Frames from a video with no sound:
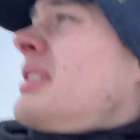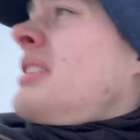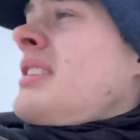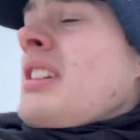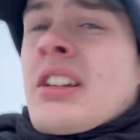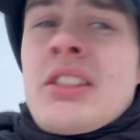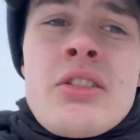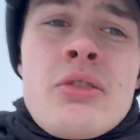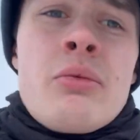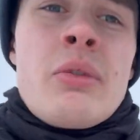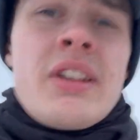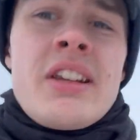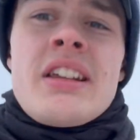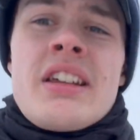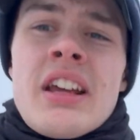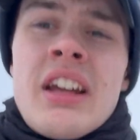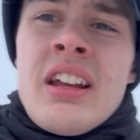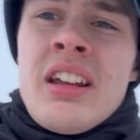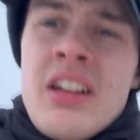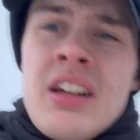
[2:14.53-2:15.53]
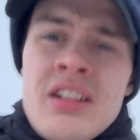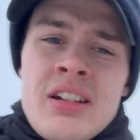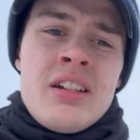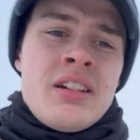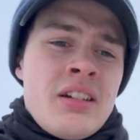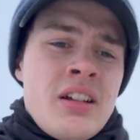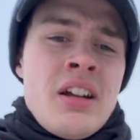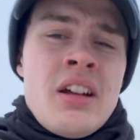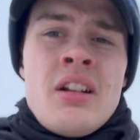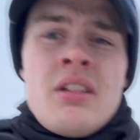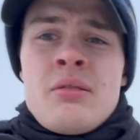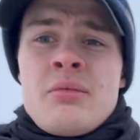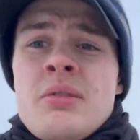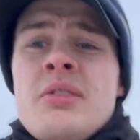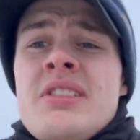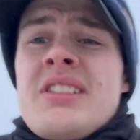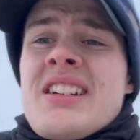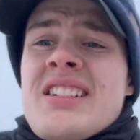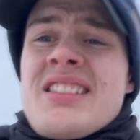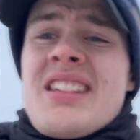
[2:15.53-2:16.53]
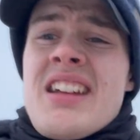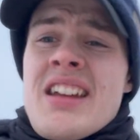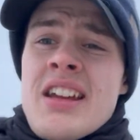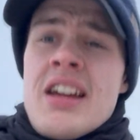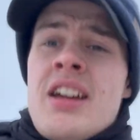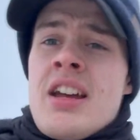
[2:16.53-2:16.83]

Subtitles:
not too windy. Really nice day.